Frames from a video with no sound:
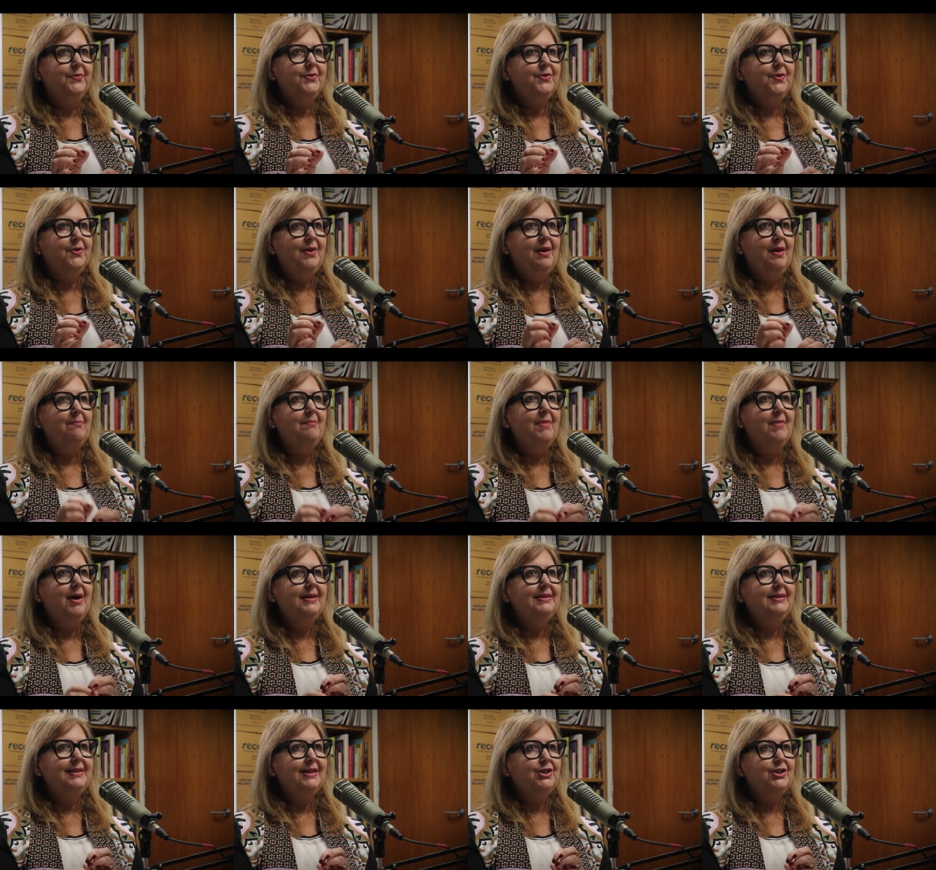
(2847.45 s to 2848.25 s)
So they
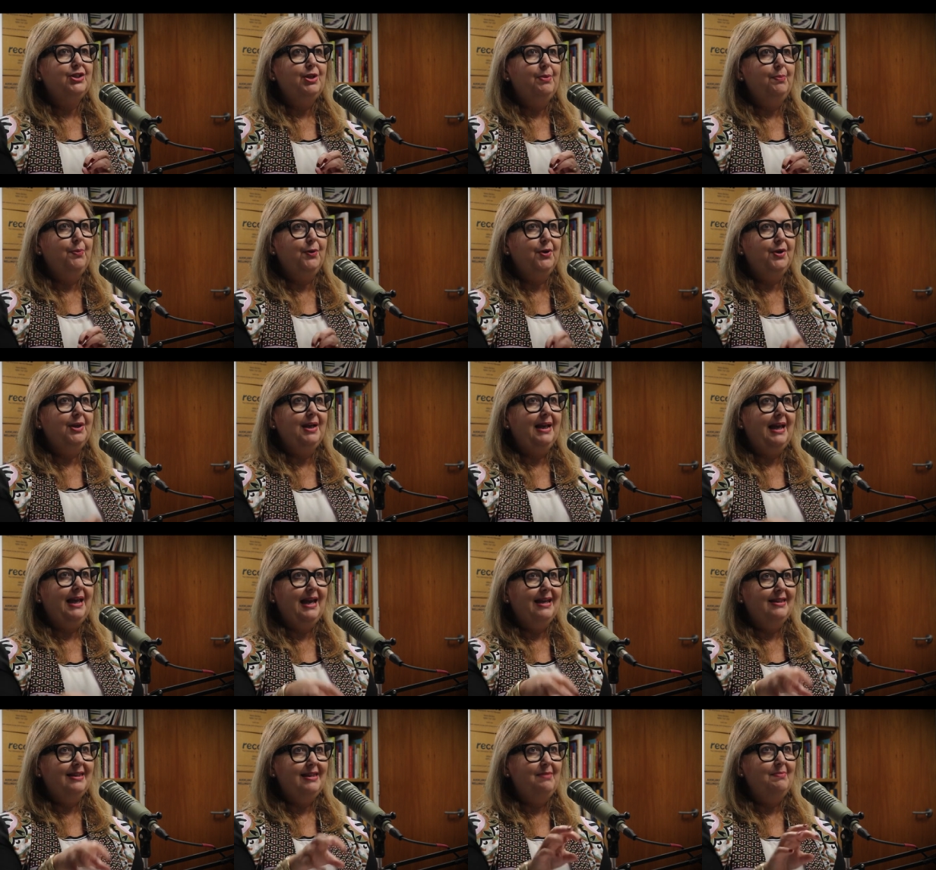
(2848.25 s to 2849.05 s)
might actually put
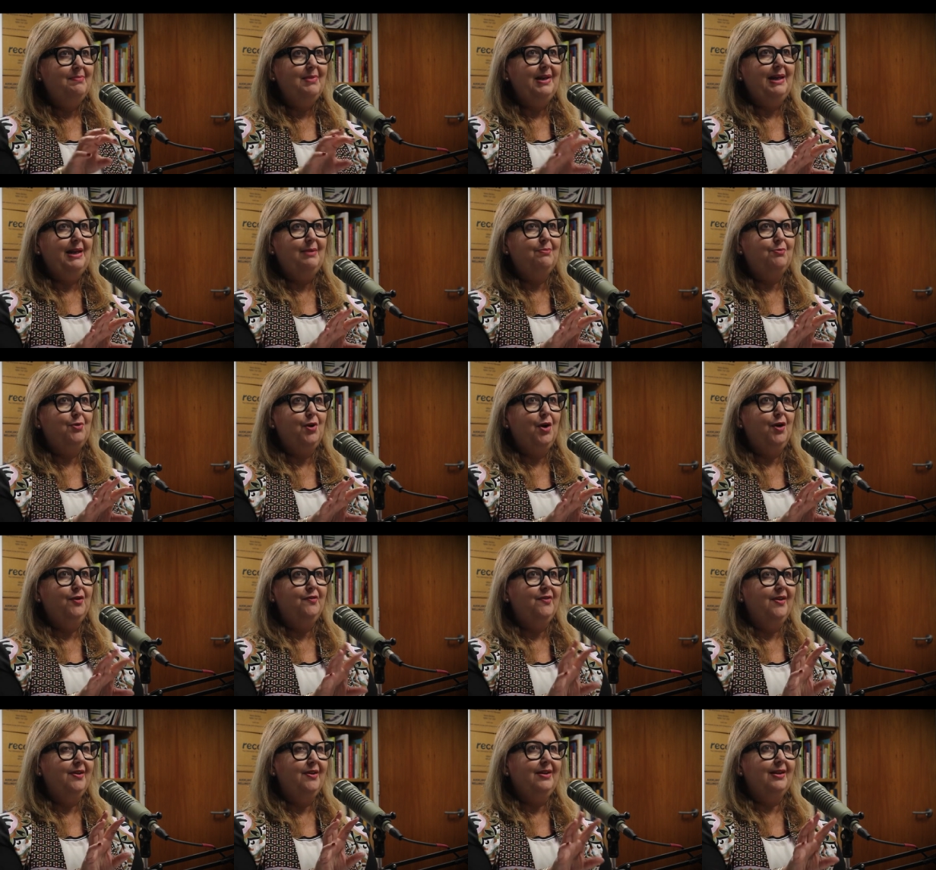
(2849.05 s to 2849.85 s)
a Cathy Mellett
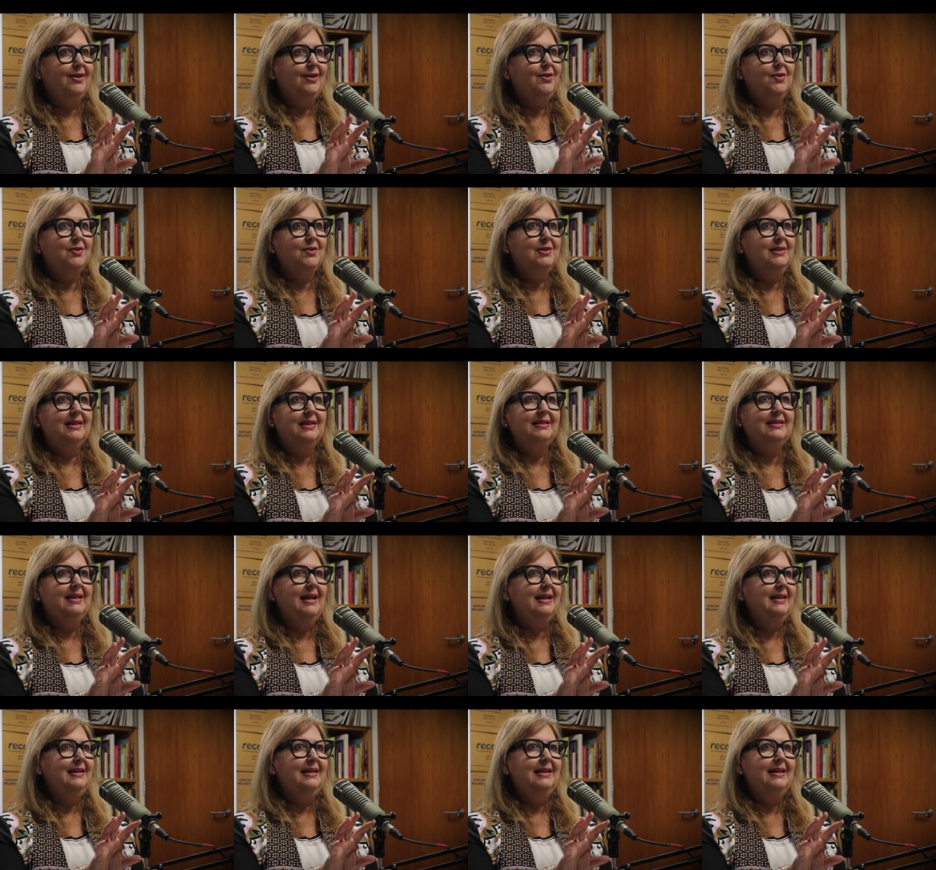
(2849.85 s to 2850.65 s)
profile that looks
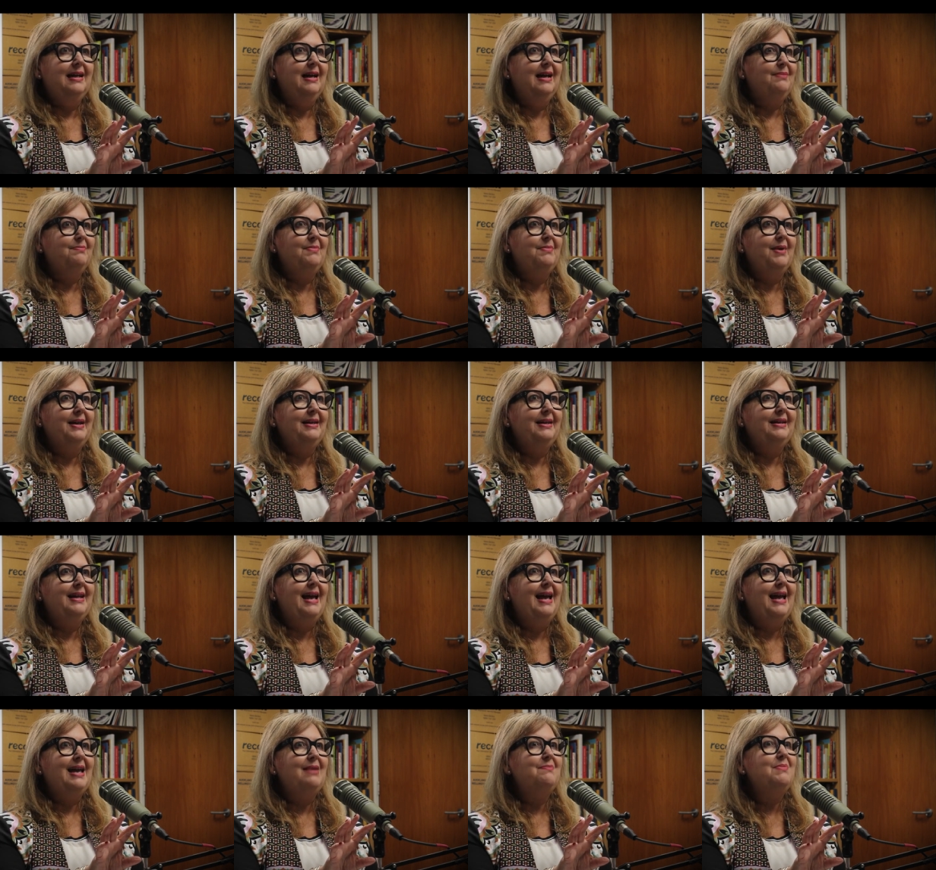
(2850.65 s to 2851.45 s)
exactly like my
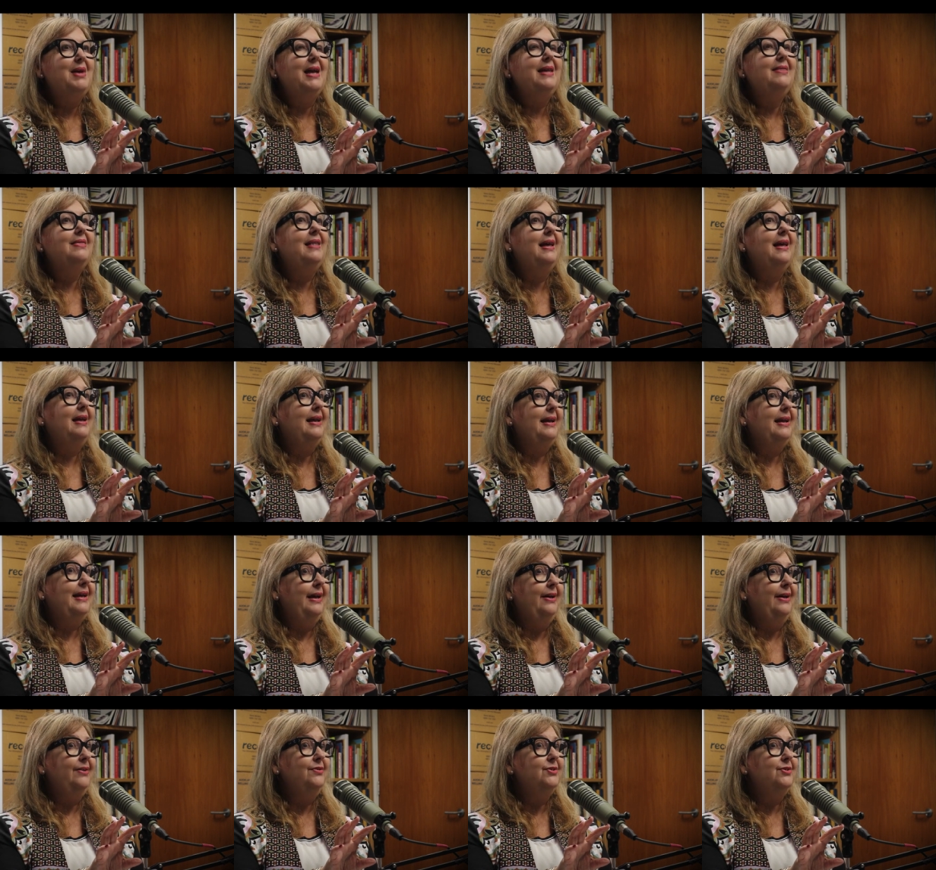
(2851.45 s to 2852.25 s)
name in that
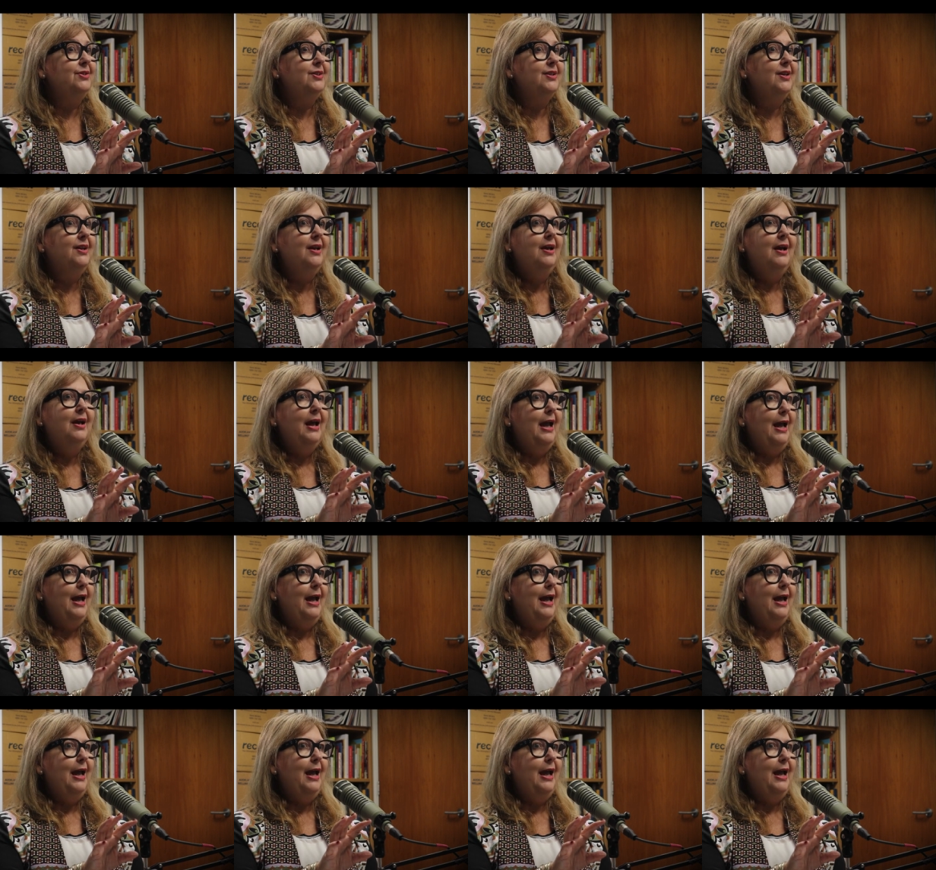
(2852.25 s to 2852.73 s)
account,